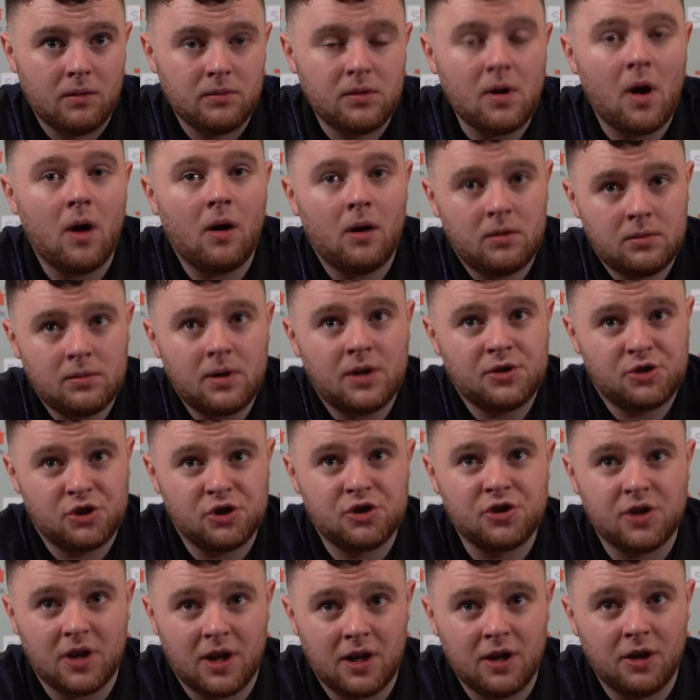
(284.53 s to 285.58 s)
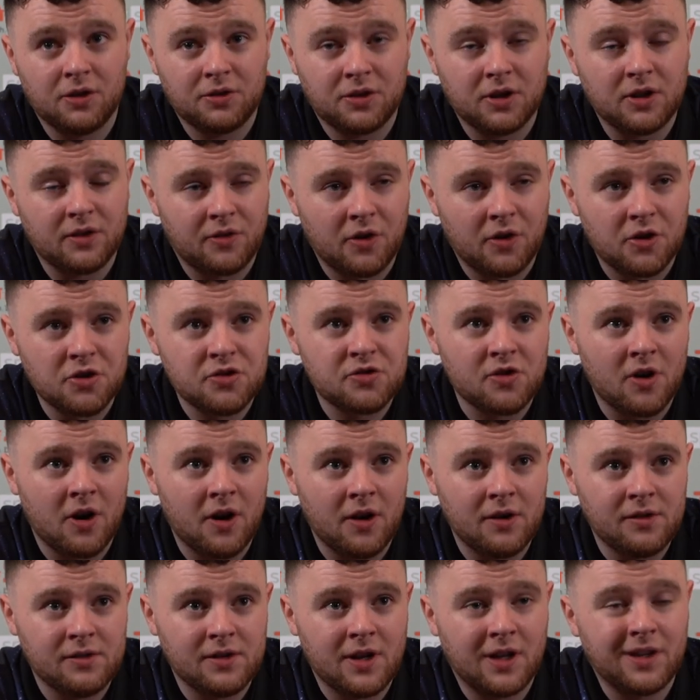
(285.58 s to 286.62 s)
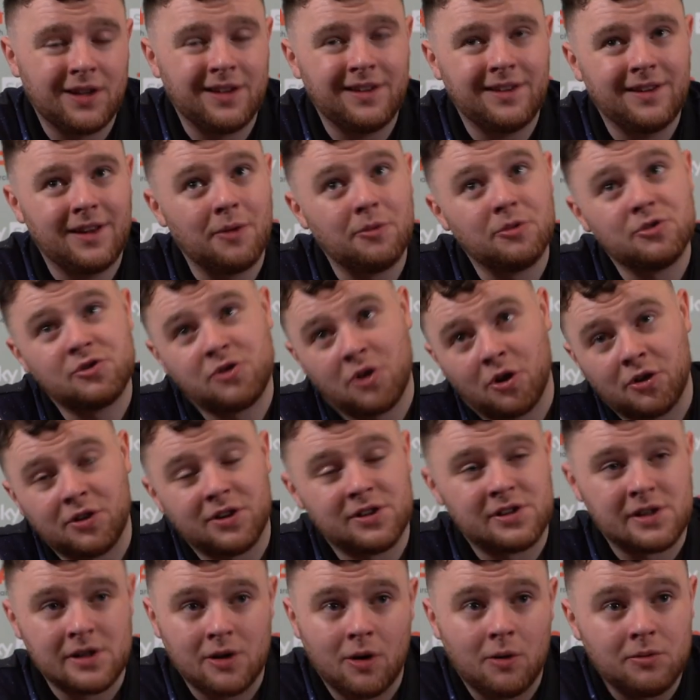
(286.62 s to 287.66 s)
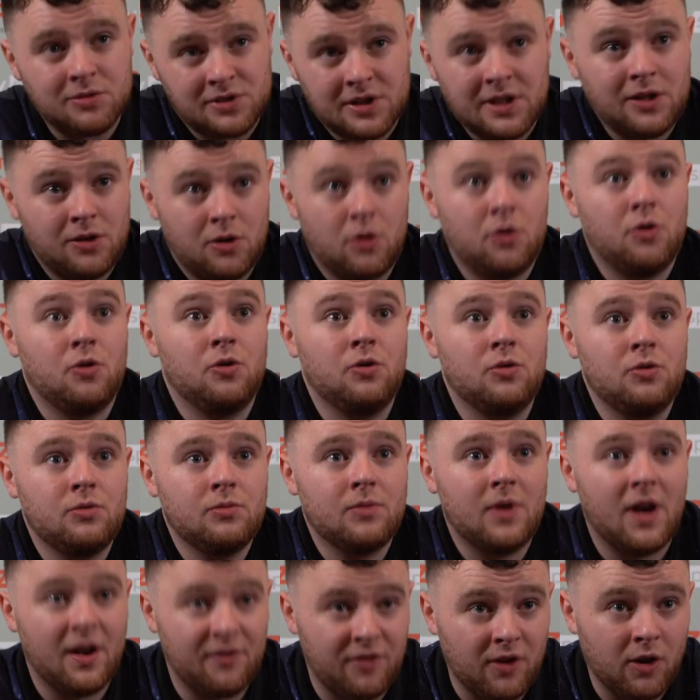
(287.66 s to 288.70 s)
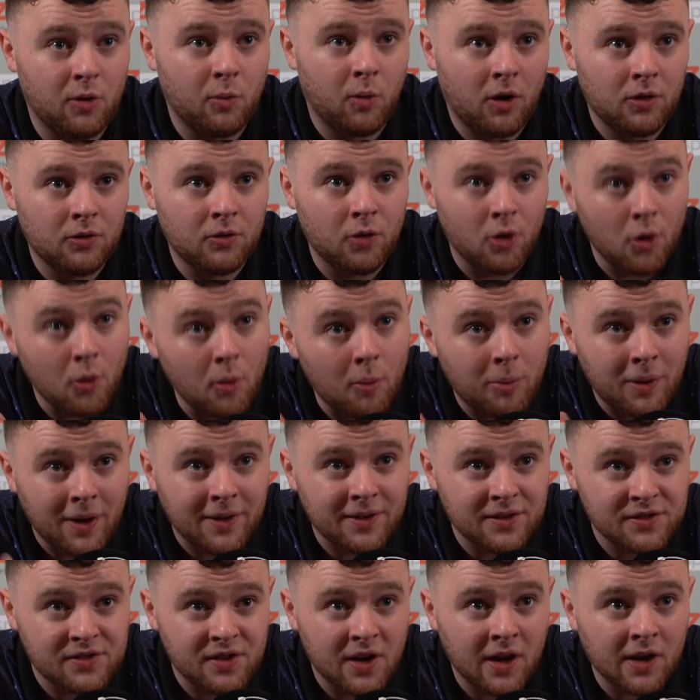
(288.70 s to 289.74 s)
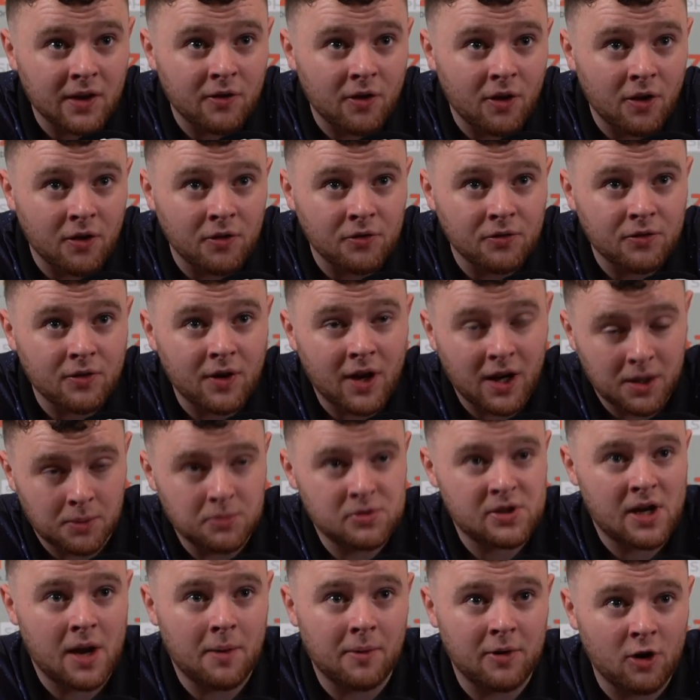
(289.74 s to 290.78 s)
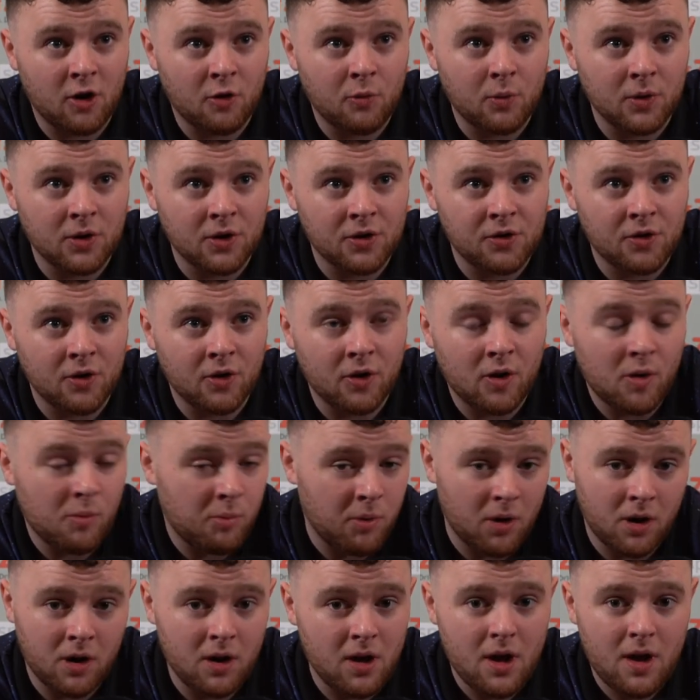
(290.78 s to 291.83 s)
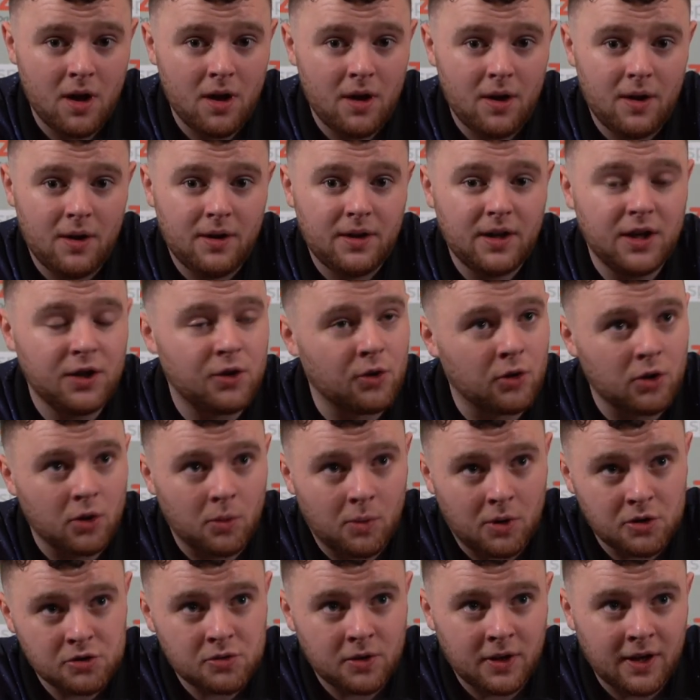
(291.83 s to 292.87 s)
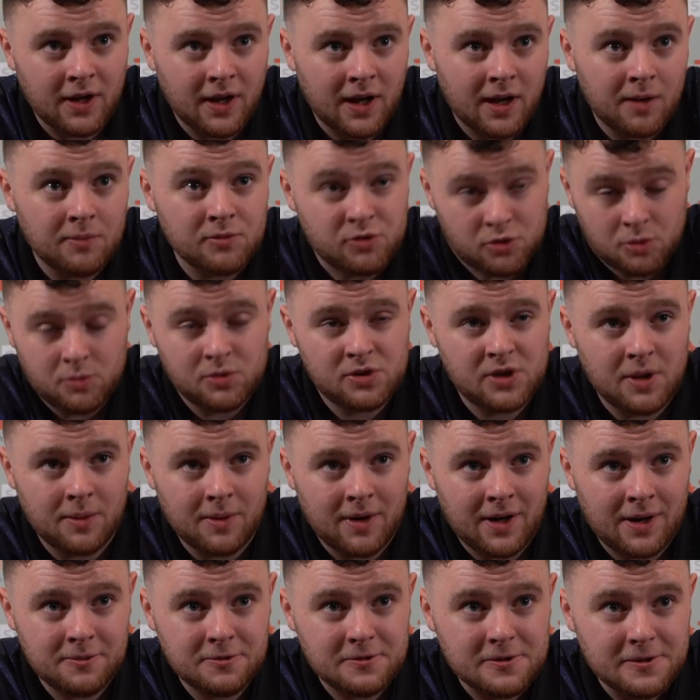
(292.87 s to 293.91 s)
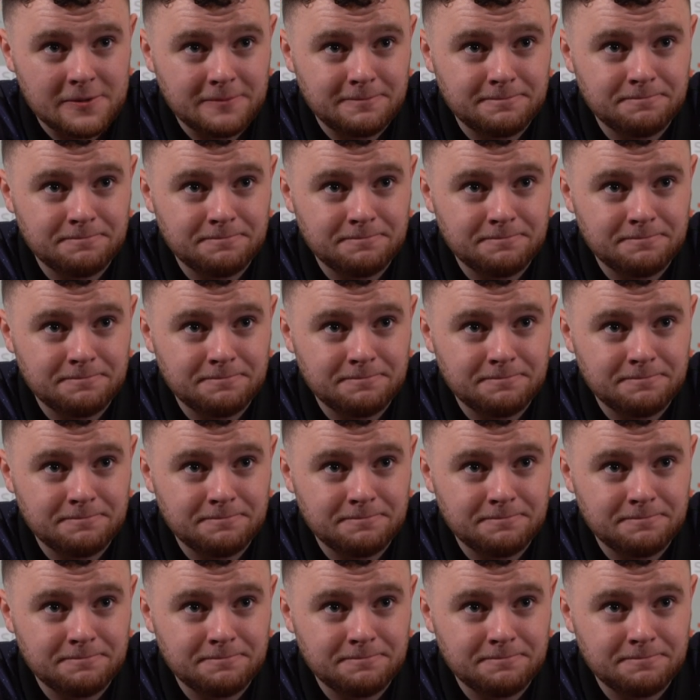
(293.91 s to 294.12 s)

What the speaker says: No, I looked at the first round and I was looking to see obviously who, if I'd won, who were playing the second round, and I was happy enough with the draw, but you don't know what's going to happen, so we'll see what happens.